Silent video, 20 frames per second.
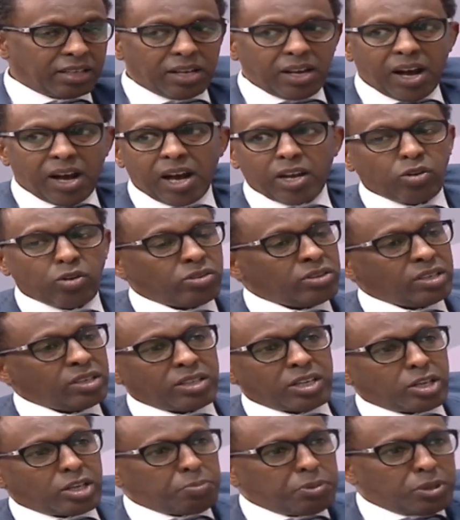I don't
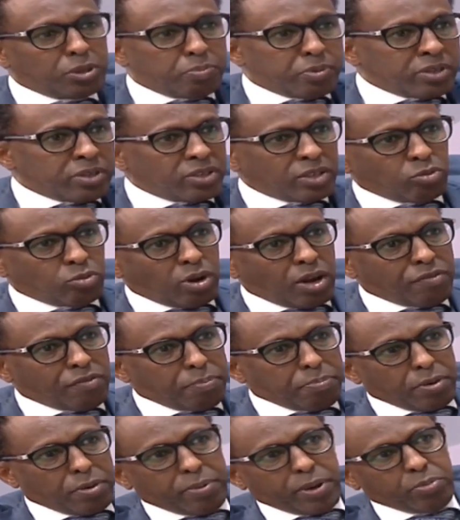think the deputy president will have
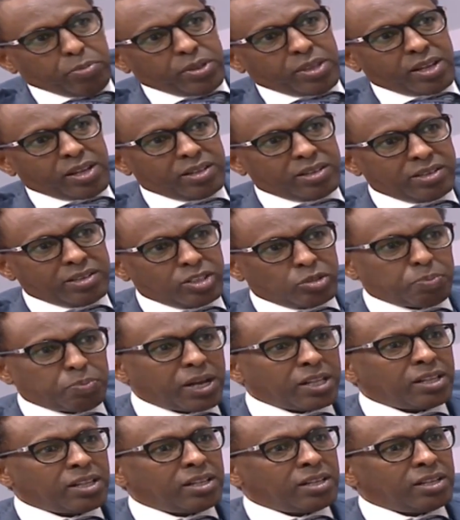a problem with that,
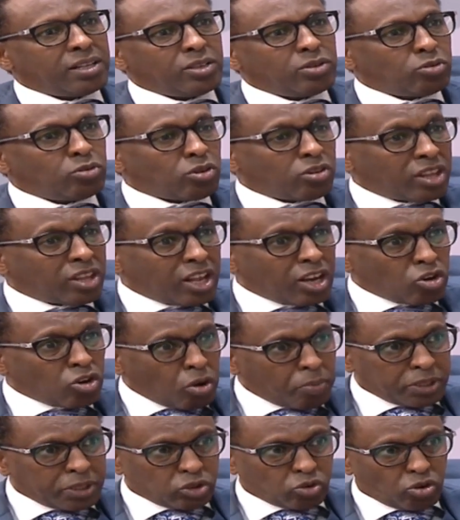despite you know the
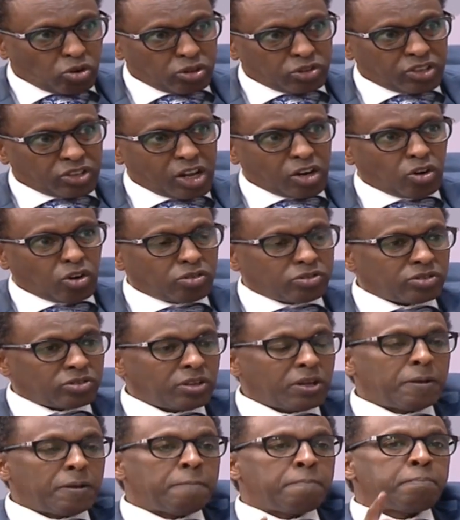enormous cost and loss.